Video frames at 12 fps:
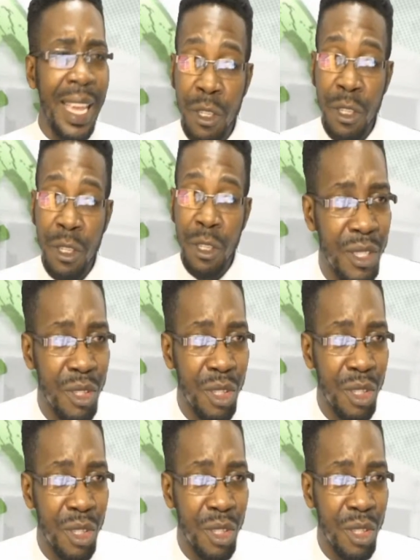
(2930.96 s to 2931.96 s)
500
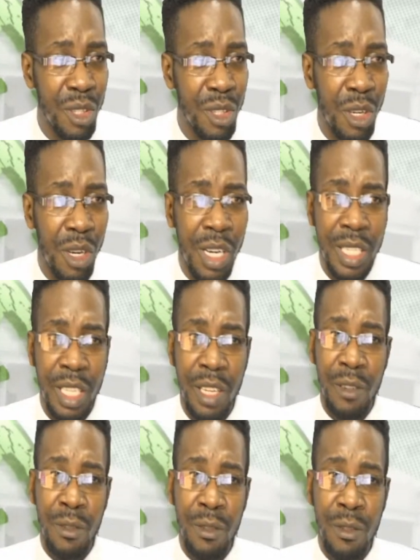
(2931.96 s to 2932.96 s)
grams, 30
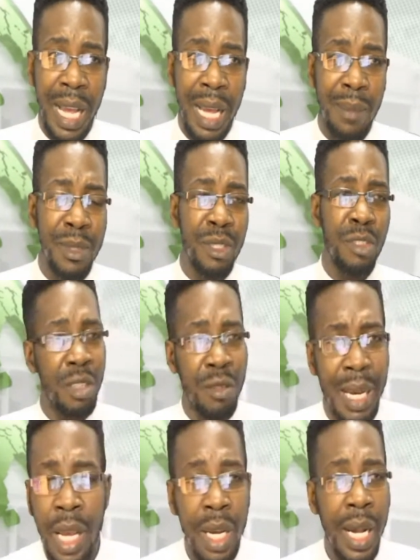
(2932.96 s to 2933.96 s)
grams, 300 grams,
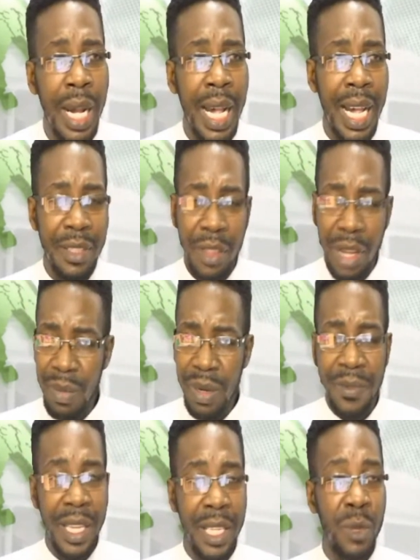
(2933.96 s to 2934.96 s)
a number
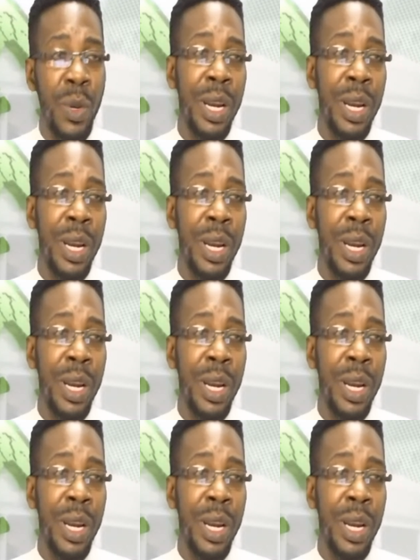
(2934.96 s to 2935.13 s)
of things.